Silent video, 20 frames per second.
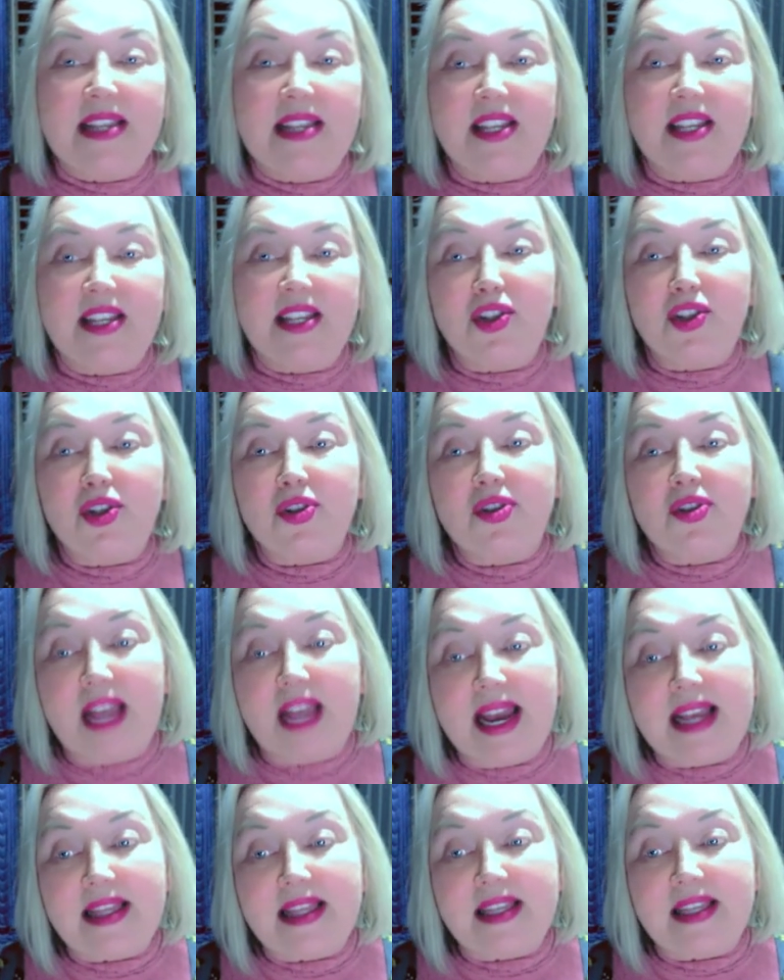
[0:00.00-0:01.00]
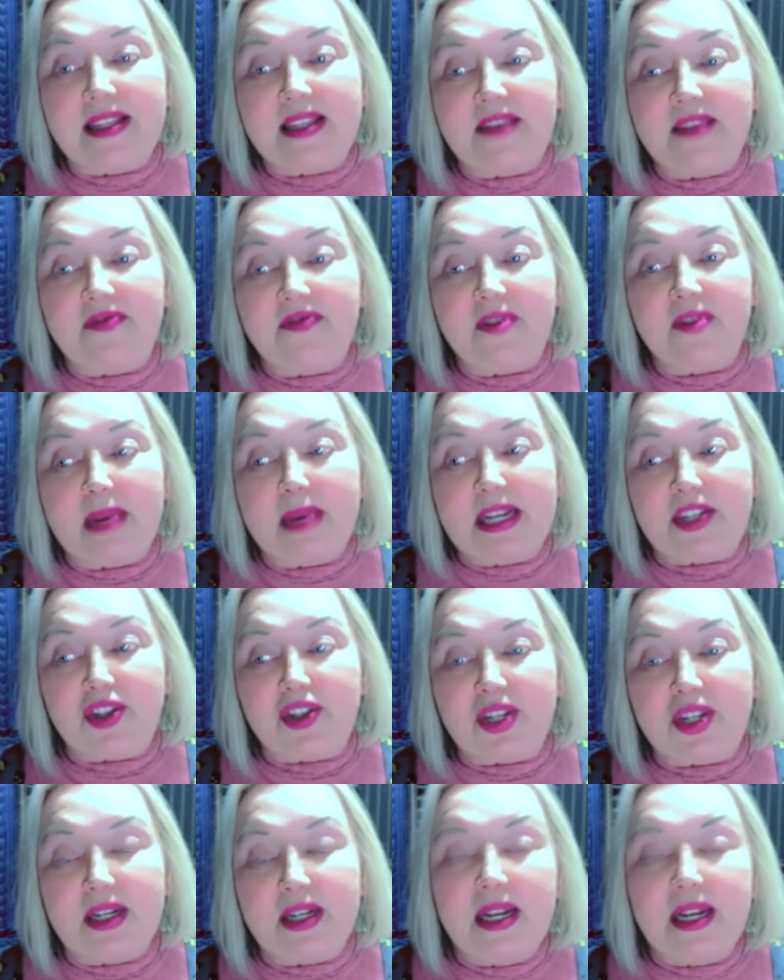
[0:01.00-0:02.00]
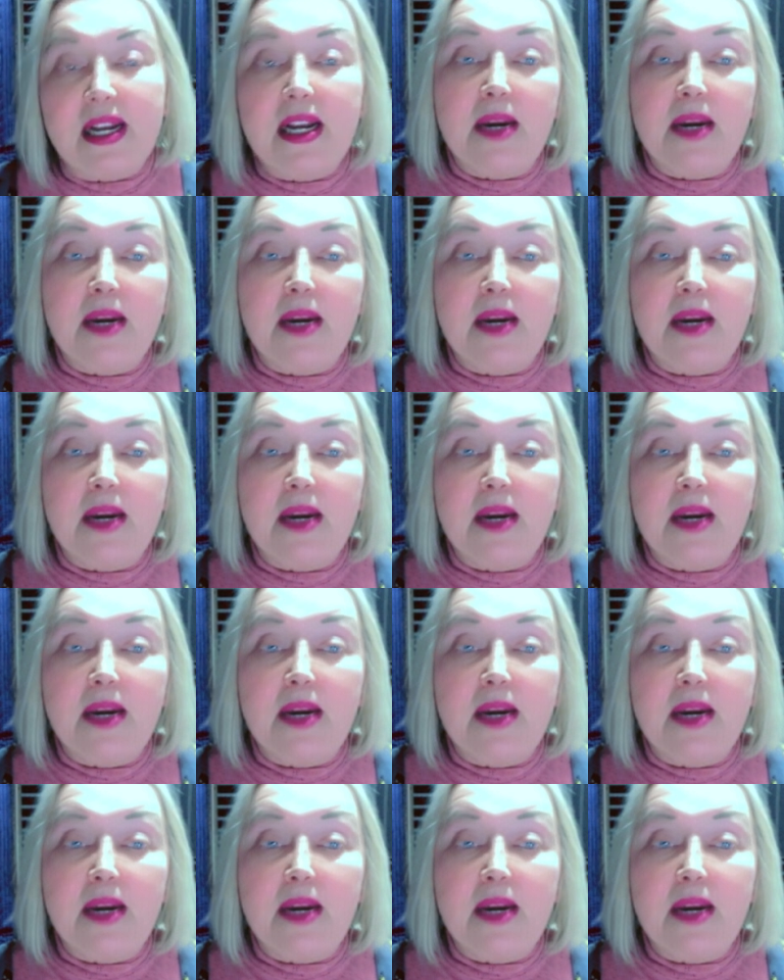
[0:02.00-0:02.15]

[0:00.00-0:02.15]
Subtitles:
that you'll take this information,